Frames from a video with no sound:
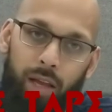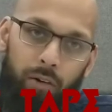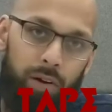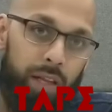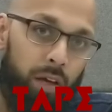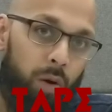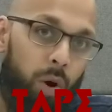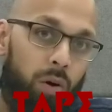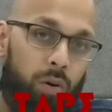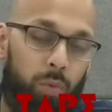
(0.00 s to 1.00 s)
Carolina
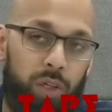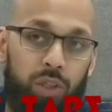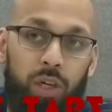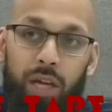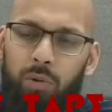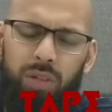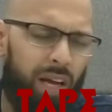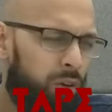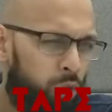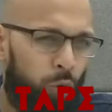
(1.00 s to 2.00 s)
Coalco, which it was like
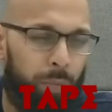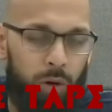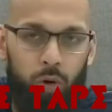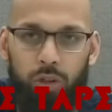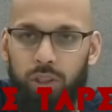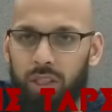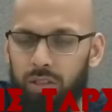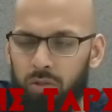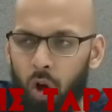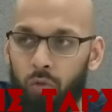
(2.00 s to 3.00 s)
a looping hook. She's
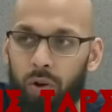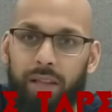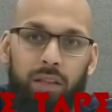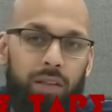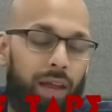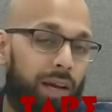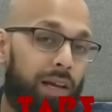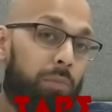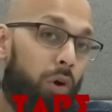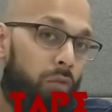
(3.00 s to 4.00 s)
not really a technically
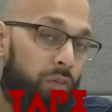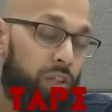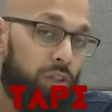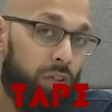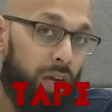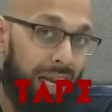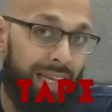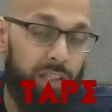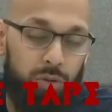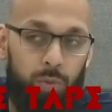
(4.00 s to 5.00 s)
proficient,
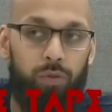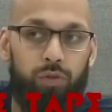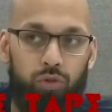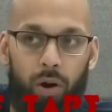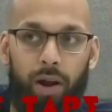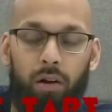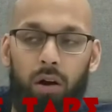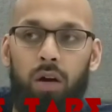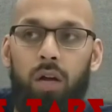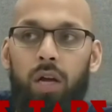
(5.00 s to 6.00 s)
clean, smooth striker.
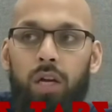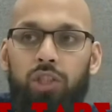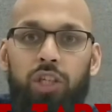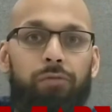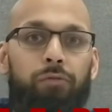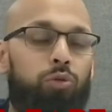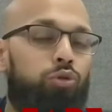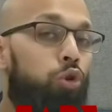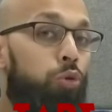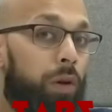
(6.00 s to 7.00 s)
She throws
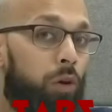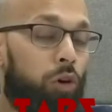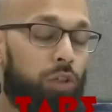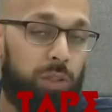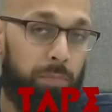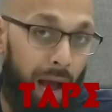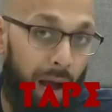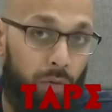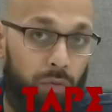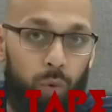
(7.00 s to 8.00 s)
looping hooks. She's
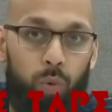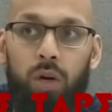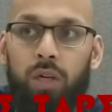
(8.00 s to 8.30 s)
powerful,